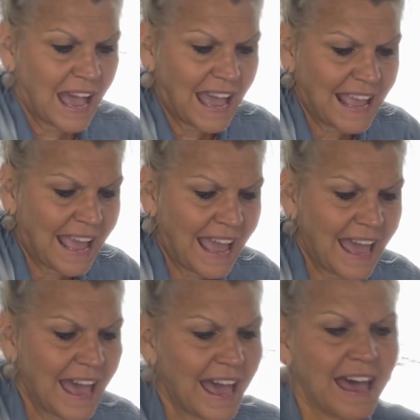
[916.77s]
I
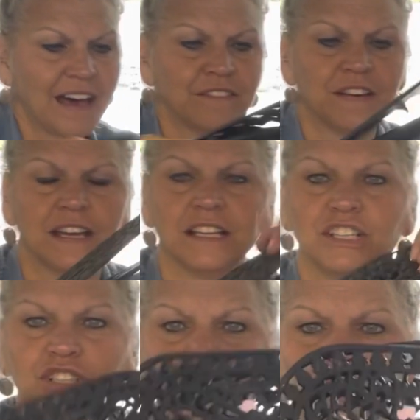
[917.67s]
have
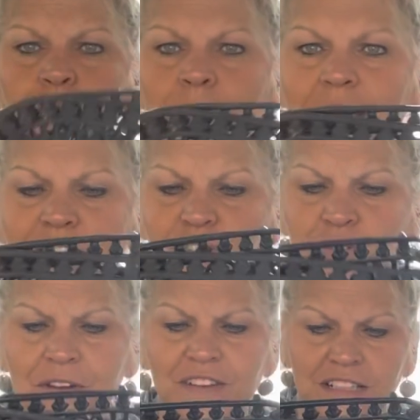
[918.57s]
2 metal
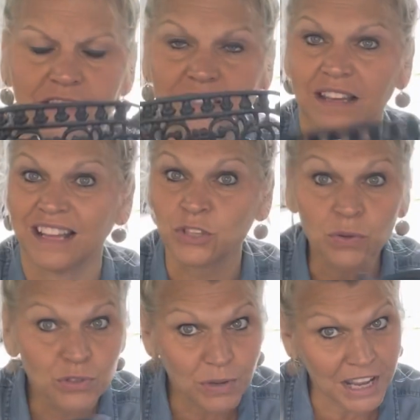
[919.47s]
trivets. I
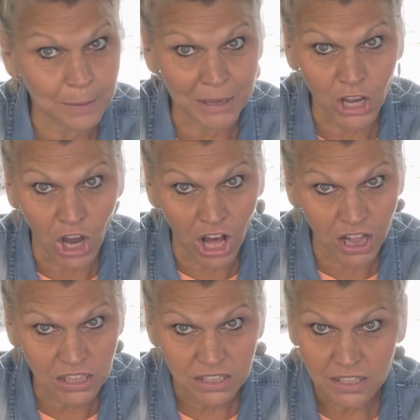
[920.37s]
told you I had a big
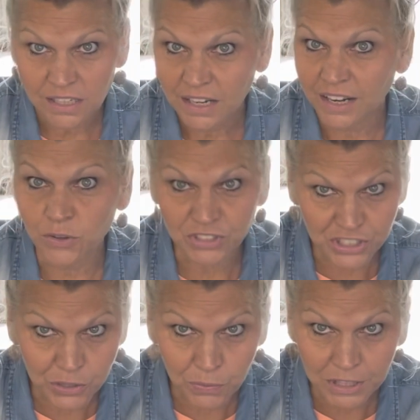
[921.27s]
haul. Are you
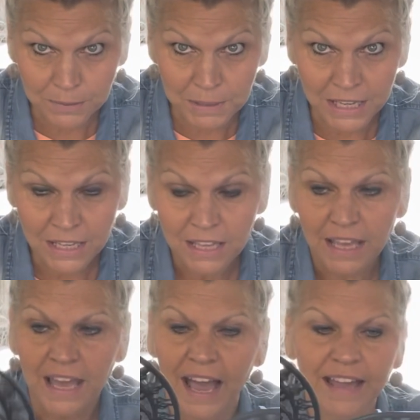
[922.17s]
still with me?
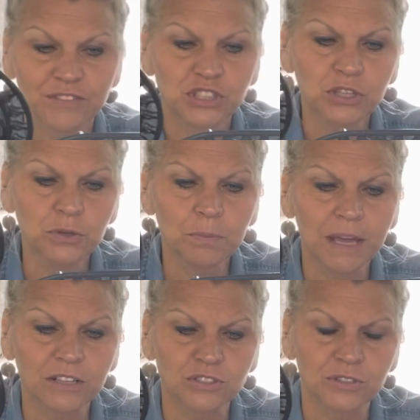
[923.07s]
I have 2
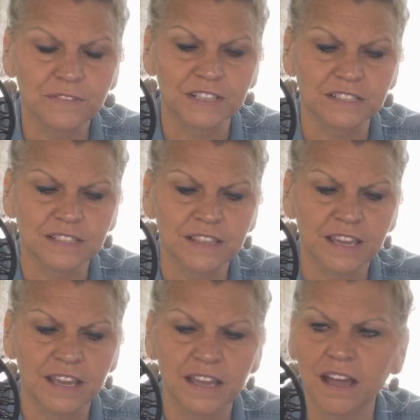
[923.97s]
metal trivets.
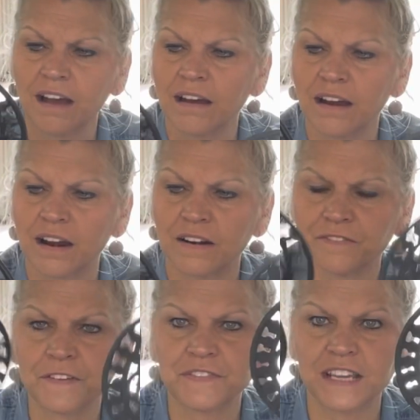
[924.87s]
They are
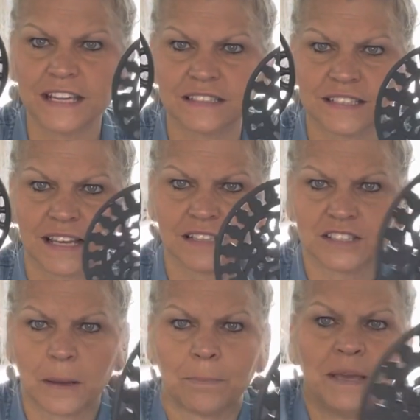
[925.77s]
58
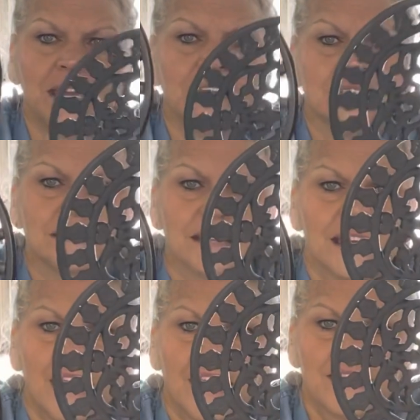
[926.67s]
cents a piece.
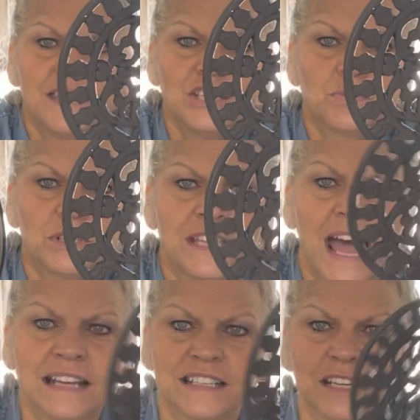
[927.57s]
These will
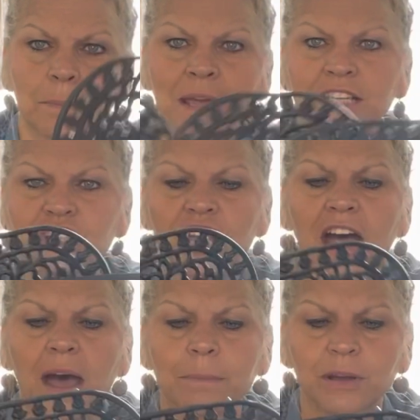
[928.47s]
not get a paint
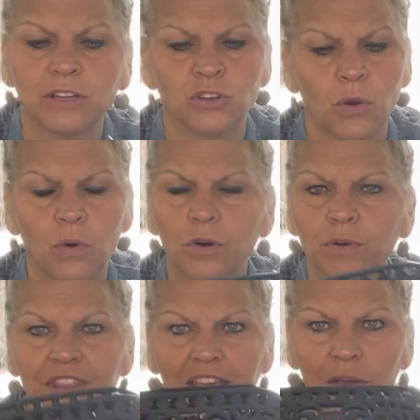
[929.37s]
job, nor
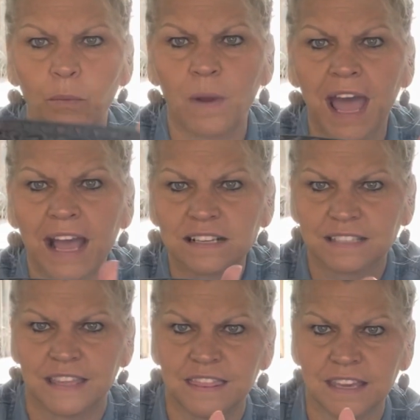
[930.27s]
will they get wax.
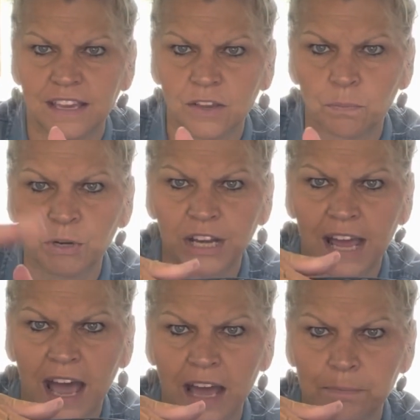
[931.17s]
I think putting a
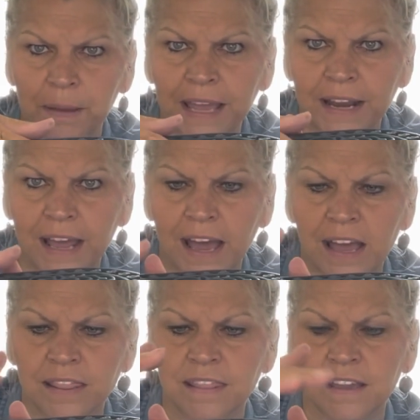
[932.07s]
hot pan
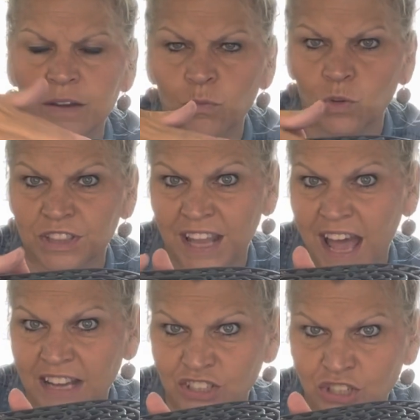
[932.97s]
on them will
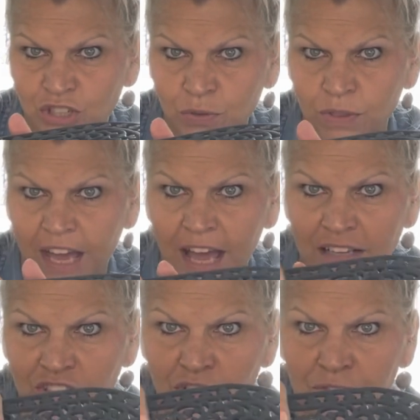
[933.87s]
not do
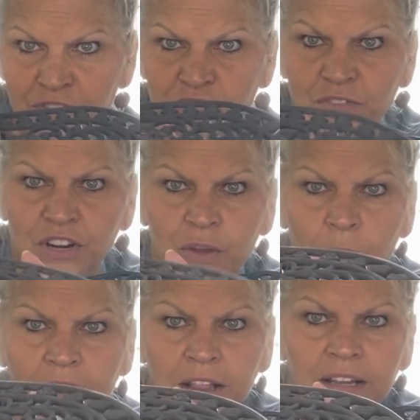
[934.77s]
that surface very well.